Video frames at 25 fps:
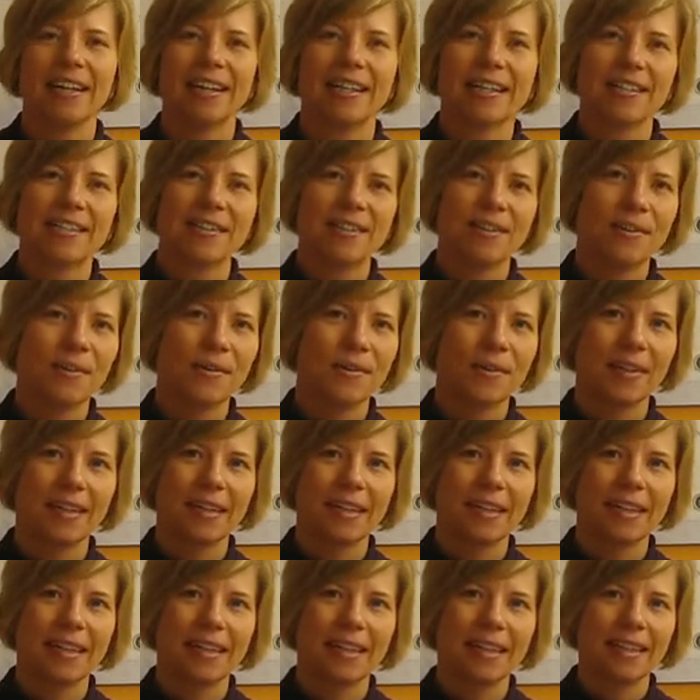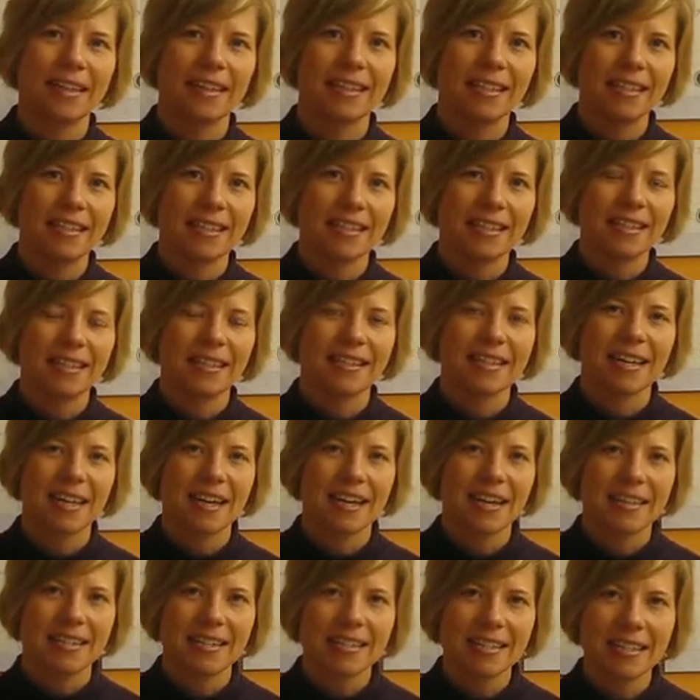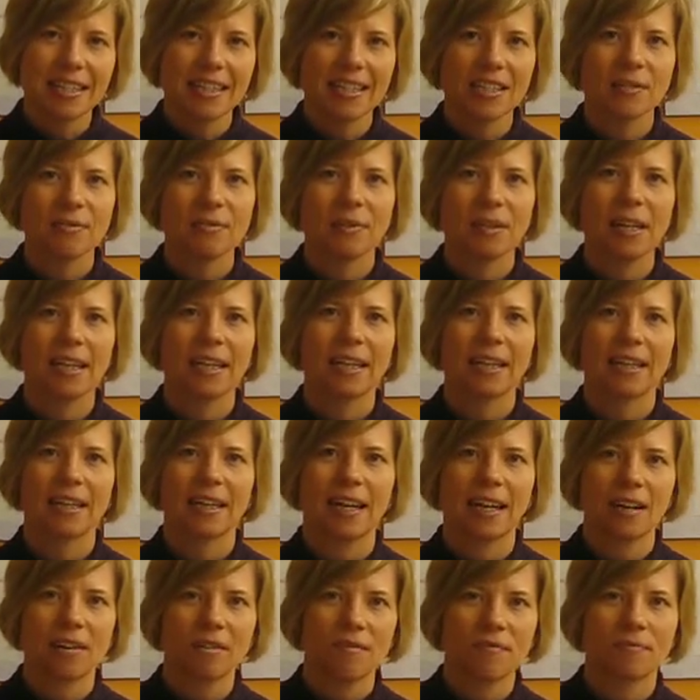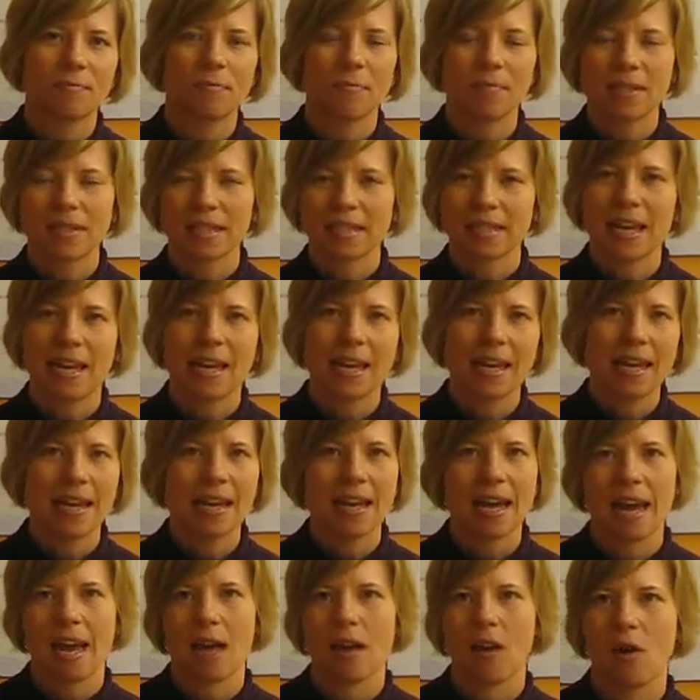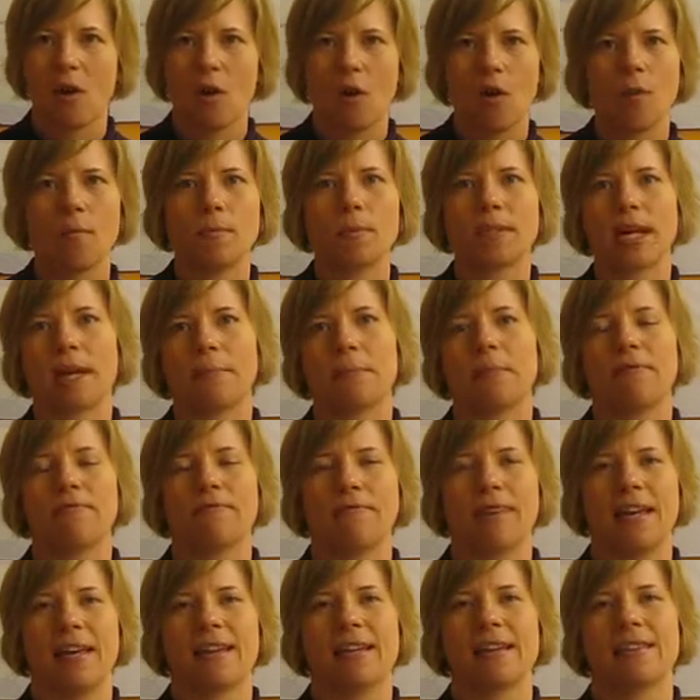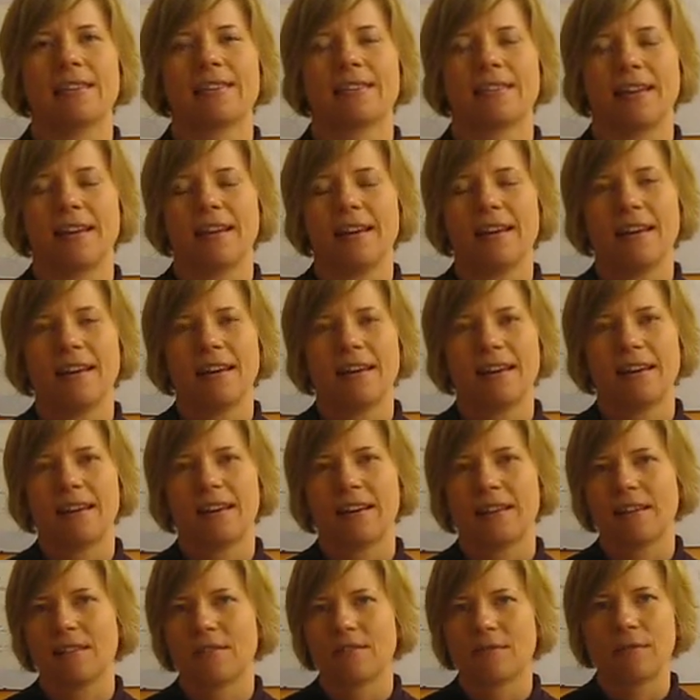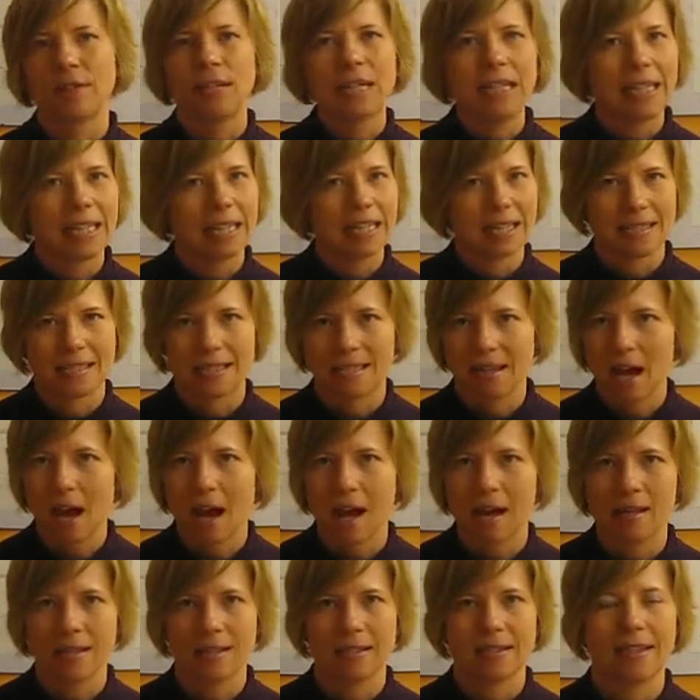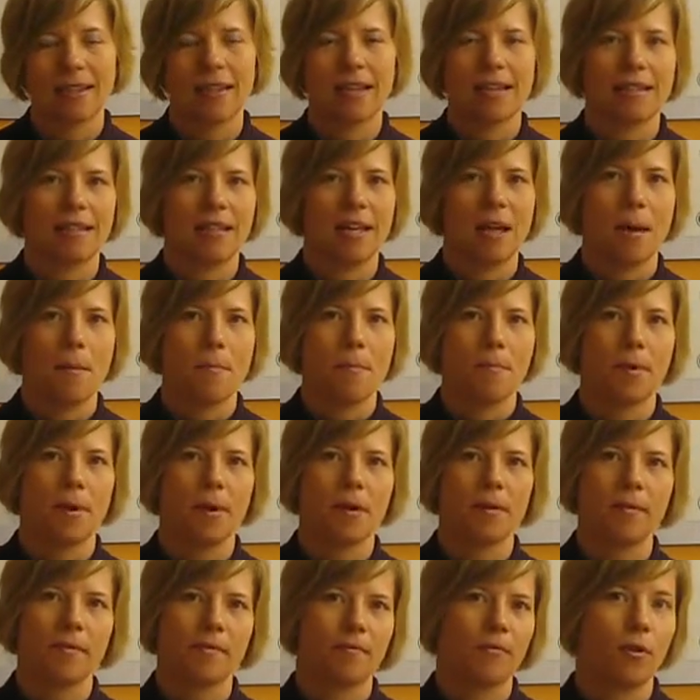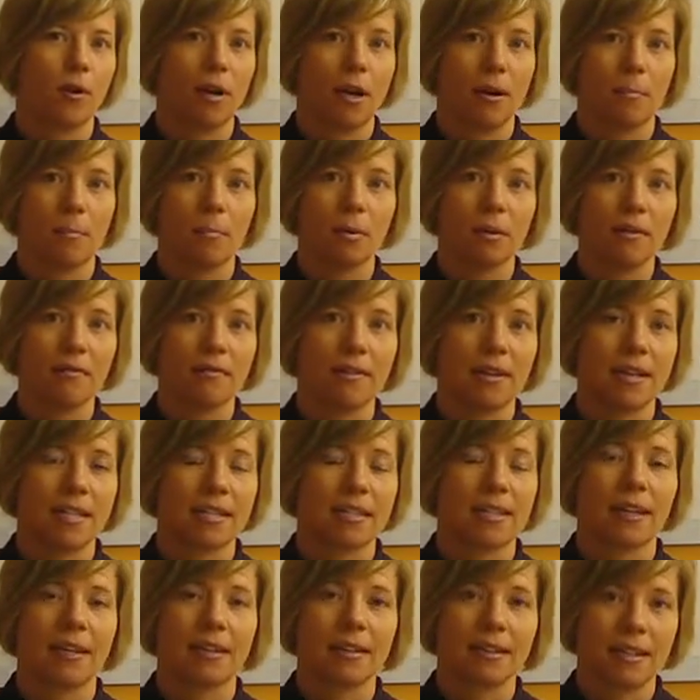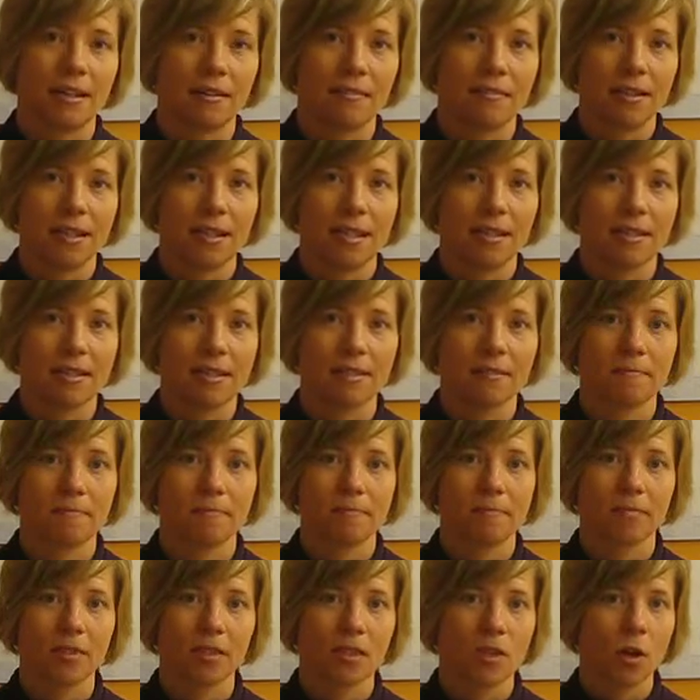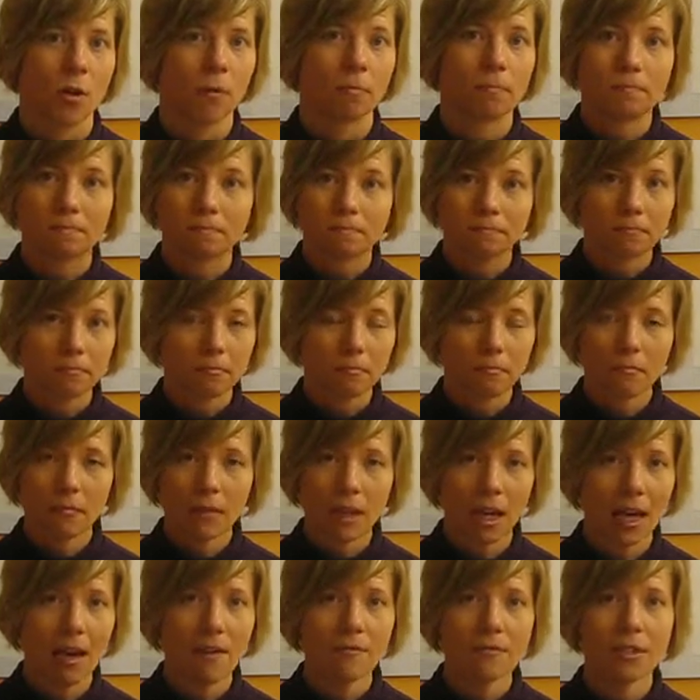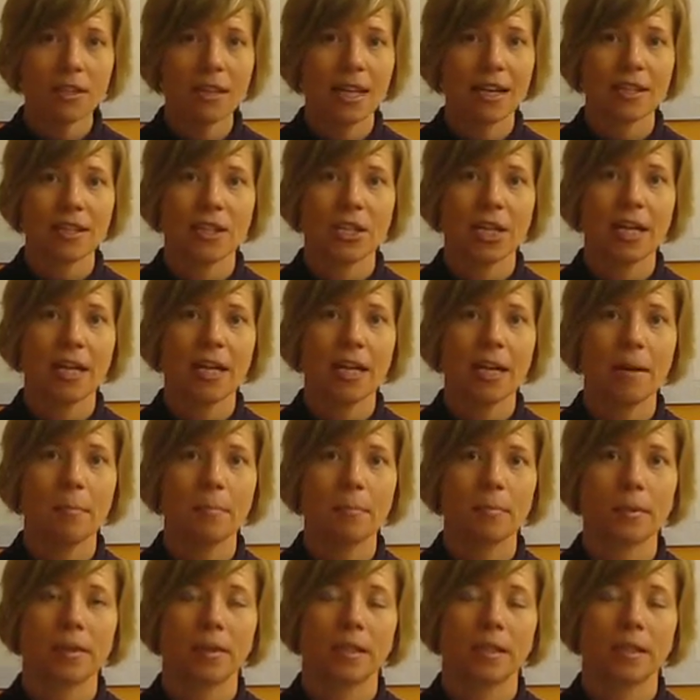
So this 6-week kind of stay at home type of phase really does not set us up for our previous activities. So after that checkup,